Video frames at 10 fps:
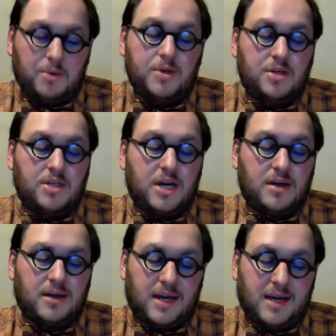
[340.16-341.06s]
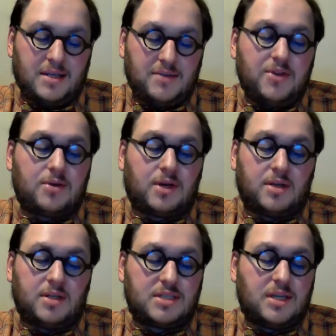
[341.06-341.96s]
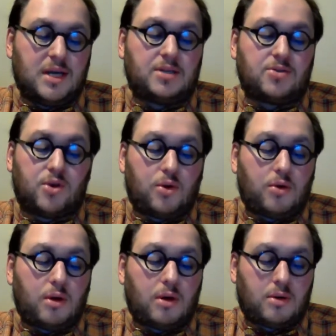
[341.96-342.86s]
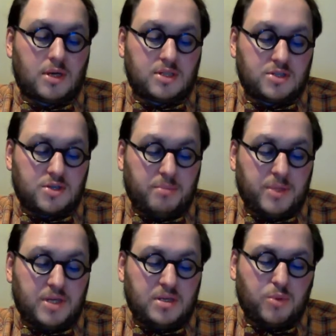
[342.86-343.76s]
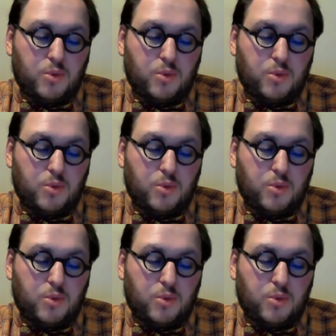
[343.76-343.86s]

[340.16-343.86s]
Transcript: When you're young and active, you're called a slut or a whore or a strumpet,